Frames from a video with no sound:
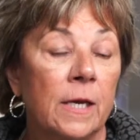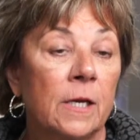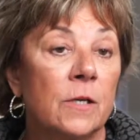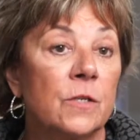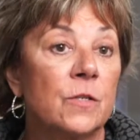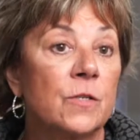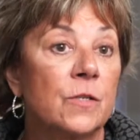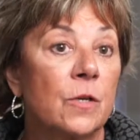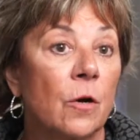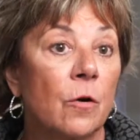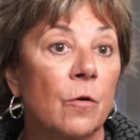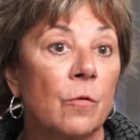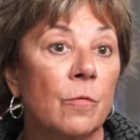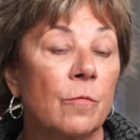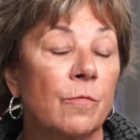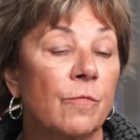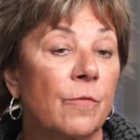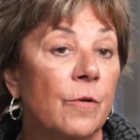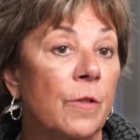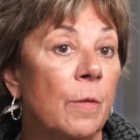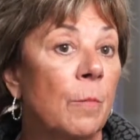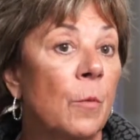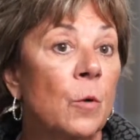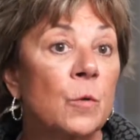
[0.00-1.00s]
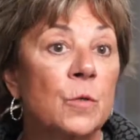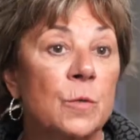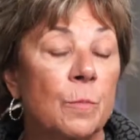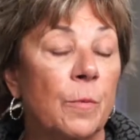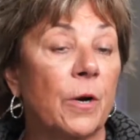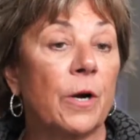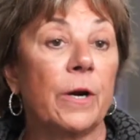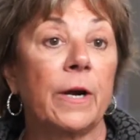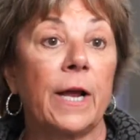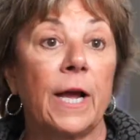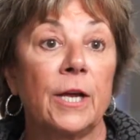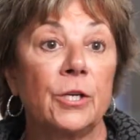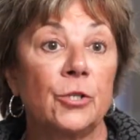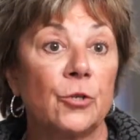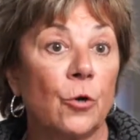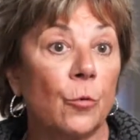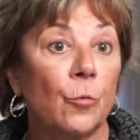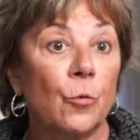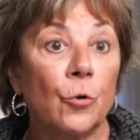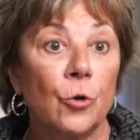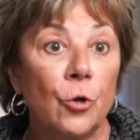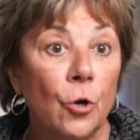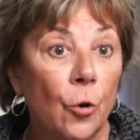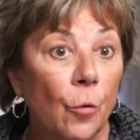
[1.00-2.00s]
So for the most part, I
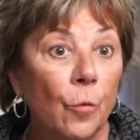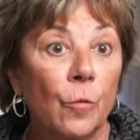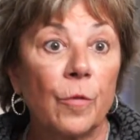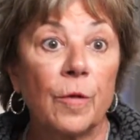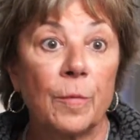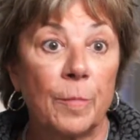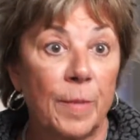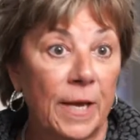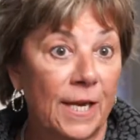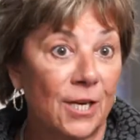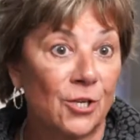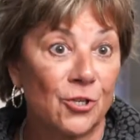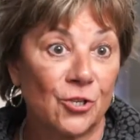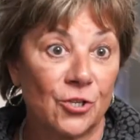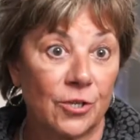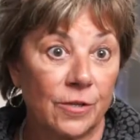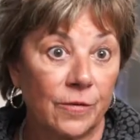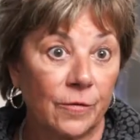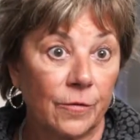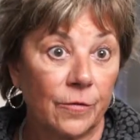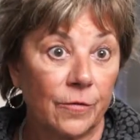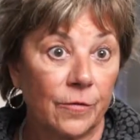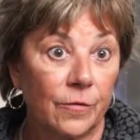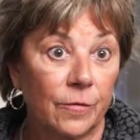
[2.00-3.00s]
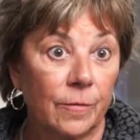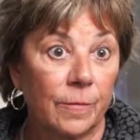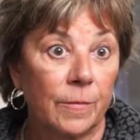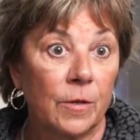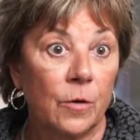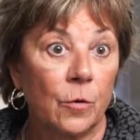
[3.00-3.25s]
don't know the patients